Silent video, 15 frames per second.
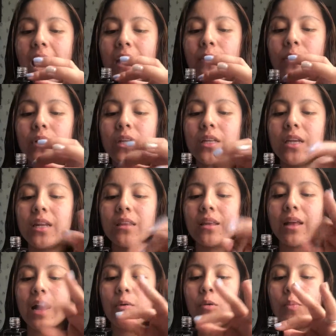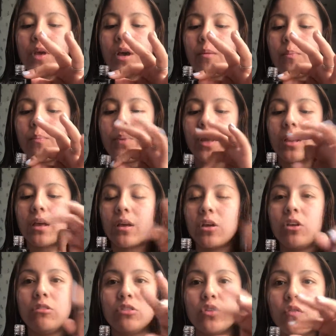I really didn't think I would be a big
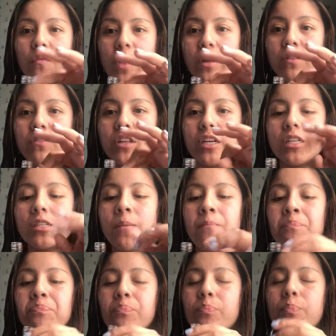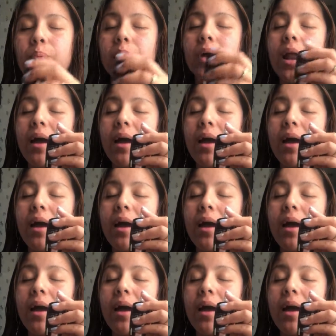huge fan of this but